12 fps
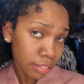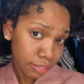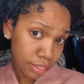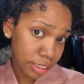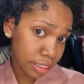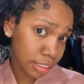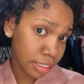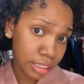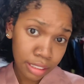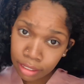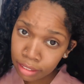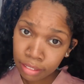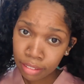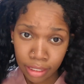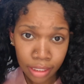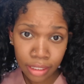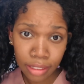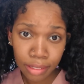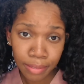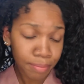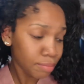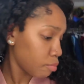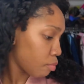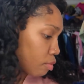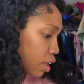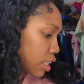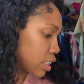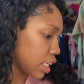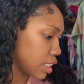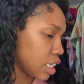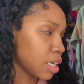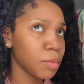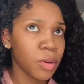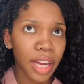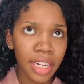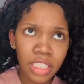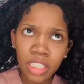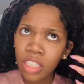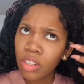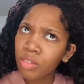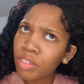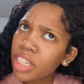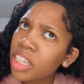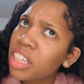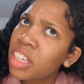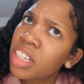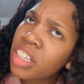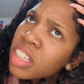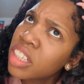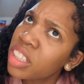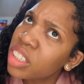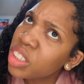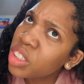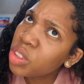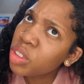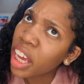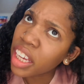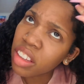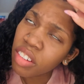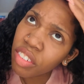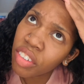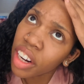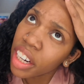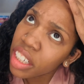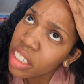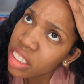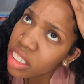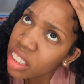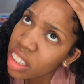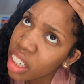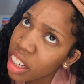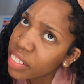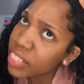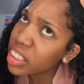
fix this hair, child. It's not terrible. I just need to redo like the front of